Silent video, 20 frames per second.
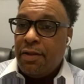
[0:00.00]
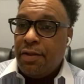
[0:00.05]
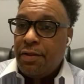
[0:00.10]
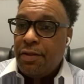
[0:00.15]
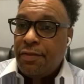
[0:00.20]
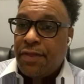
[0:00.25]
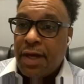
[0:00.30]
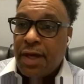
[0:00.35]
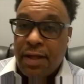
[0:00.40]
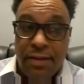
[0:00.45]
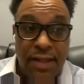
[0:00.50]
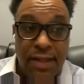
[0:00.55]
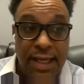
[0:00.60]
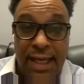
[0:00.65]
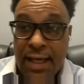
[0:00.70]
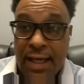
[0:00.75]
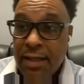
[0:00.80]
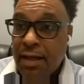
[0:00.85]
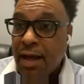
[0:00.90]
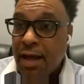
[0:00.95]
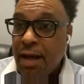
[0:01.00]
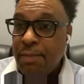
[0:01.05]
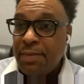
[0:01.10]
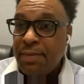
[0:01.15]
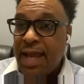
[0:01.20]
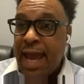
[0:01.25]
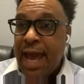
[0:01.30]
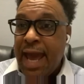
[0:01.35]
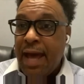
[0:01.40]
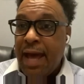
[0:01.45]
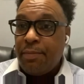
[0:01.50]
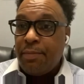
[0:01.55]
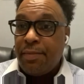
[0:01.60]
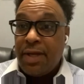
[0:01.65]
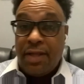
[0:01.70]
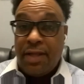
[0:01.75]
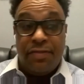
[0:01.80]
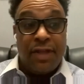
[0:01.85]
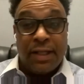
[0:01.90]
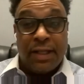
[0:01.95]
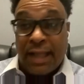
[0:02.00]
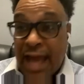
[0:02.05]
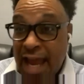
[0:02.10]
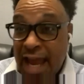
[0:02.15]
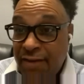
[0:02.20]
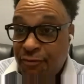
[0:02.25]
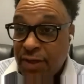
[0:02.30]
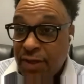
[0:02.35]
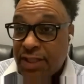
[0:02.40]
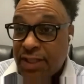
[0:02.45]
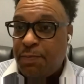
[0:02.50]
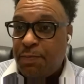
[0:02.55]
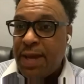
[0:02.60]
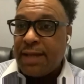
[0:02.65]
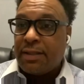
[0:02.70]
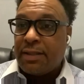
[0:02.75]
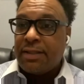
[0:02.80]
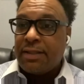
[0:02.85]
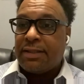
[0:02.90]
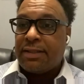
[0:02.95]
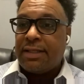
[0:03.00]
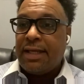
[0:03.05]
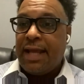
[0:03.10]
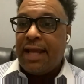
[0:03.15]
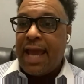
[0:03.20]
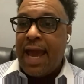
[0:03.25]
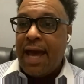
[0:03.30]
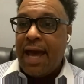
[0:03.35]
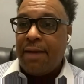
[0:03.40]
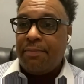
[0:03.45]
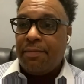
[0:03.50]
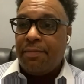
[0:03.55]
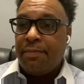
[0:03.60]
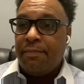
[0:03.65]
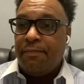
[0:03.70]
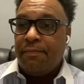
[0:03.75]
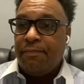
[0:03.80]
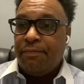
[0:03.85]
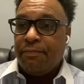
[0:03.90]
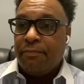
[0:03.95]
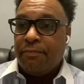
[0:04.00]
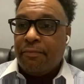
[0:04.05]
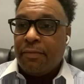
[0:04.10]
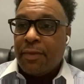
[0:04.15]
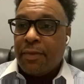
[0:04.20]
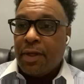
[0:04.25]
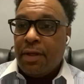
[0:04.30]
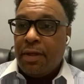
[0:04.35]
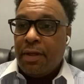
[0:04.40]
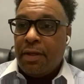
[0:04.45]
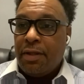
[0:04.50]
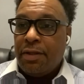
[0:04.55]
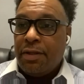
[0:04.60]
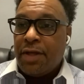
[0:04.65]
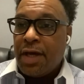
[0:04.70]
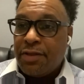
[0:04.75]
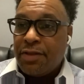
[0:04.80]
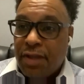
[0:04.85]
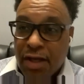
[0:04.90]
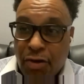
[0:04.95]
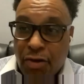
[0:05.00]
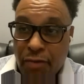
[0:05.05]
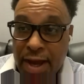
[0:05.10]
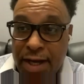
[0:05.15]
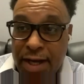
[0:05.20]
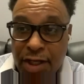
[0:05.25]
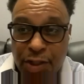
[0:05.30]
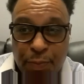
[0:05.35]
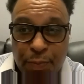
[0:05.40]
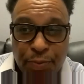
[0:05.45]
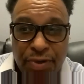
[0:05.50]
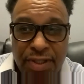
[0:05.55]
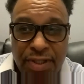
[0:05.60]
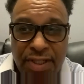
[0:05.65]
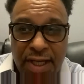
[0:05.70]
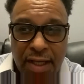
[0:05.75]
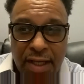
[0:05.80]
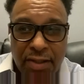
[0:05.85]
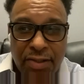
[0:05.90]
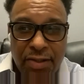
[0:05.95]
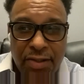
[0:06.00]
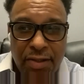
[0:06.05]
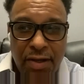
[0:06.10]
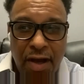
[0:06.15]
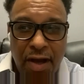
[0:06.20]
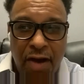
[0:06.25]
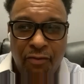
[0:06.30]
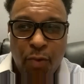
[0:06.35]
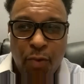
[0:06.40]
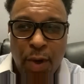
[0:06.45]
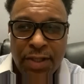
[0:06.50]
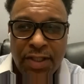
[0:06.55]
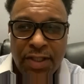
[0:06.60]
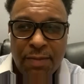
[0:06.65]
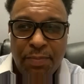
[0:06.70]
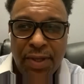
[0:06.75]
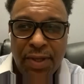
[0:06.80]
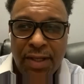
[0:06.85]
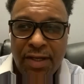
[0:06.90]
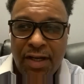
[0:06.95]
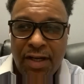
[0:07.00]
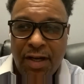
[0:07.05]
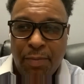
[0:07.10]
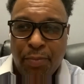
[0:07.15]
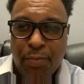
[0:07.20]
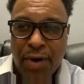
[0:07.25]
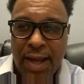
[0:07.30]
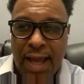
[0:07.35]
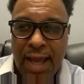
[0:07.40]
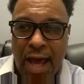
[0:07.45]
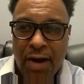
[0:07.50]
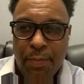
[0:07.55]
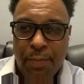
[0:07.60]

The income gap, the life expectancy gap, the greatest predictor of one's ability to break out of